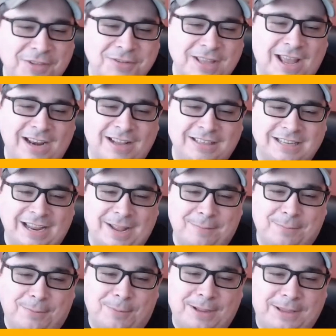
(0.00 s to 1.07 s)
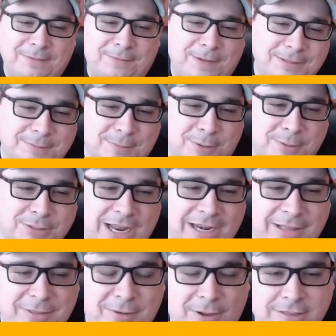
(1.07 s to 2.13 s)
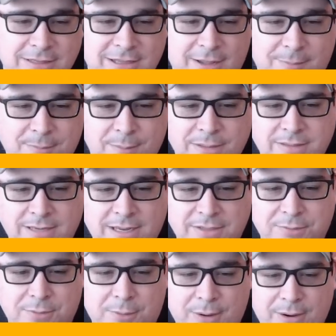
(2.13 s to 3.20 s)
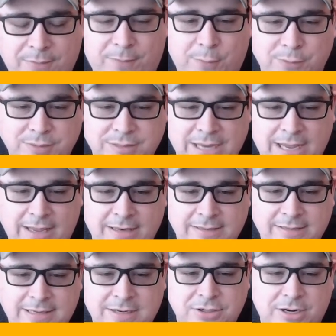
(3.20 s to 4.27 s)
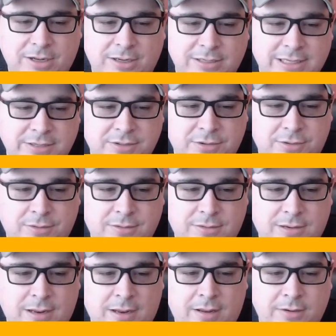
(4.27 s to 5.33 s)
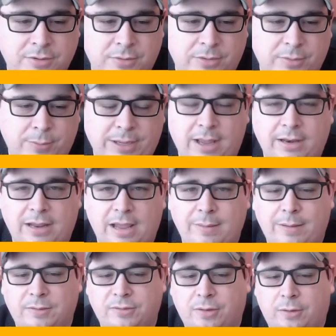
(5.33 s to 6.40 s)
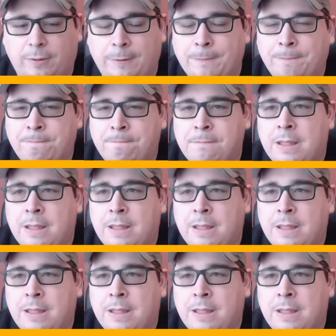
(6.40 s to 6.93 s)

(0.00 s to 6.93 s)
have used that example, winky face emoji. Any thoughts on the upcoming Saints Row and Forspoken? Seen Jedi teaser. Uh, enjoy the weekend gaming controller.